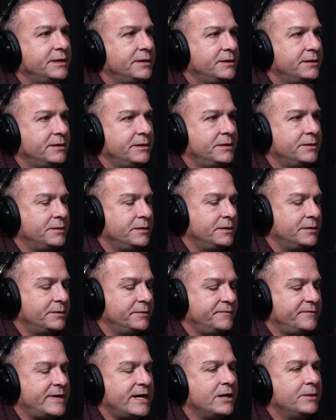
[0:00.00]
a
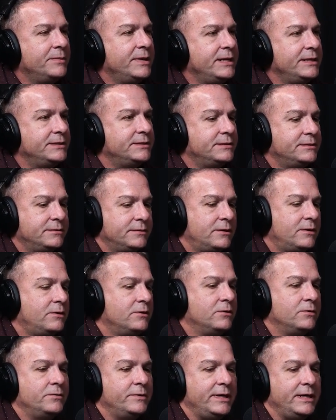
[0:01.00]
fire base, all
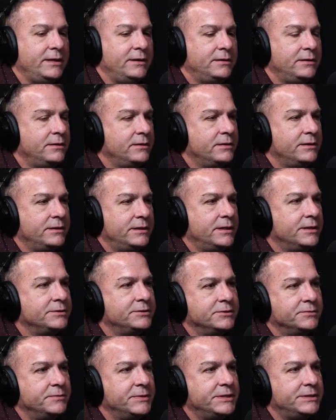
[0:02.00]
the way to conduct
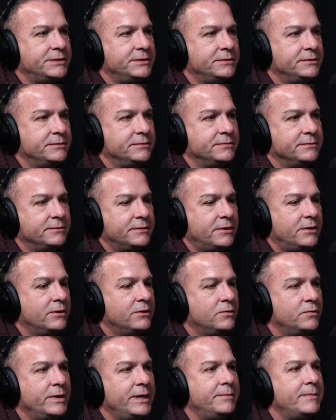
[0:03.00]
your mission, all
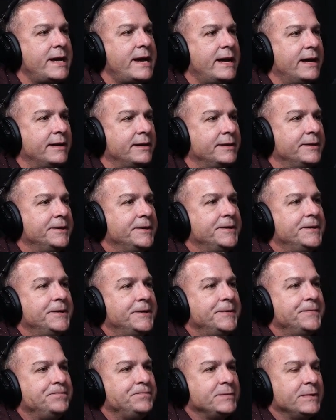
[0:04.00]
the way back.
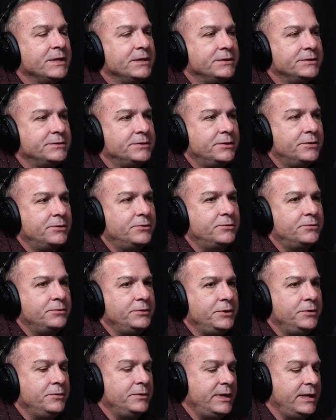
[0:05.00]
So
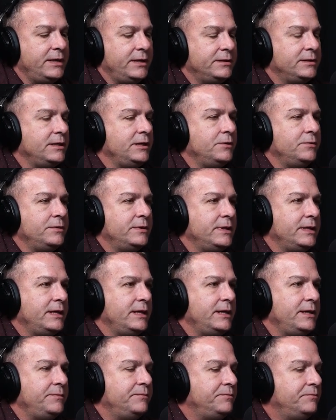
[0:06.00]
anything you would
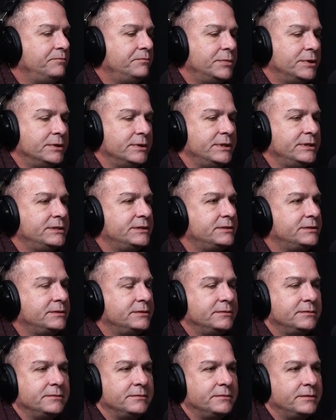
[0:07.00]
need,
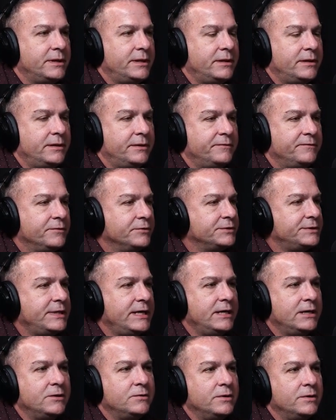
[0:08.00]
bullets, first
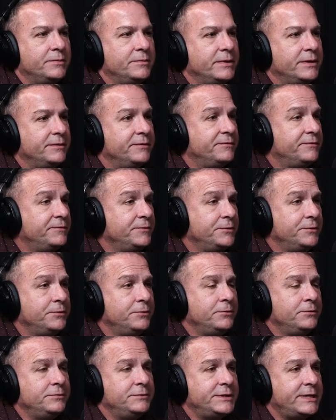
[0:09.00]
aid equipment,
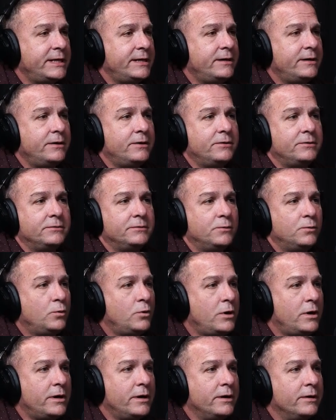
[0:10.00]
food, chow,
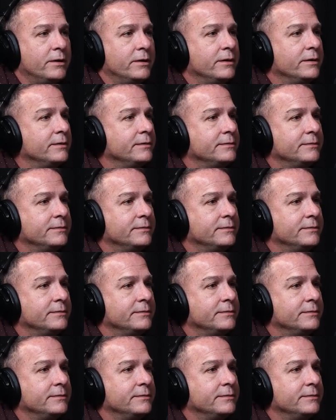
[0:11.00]
water,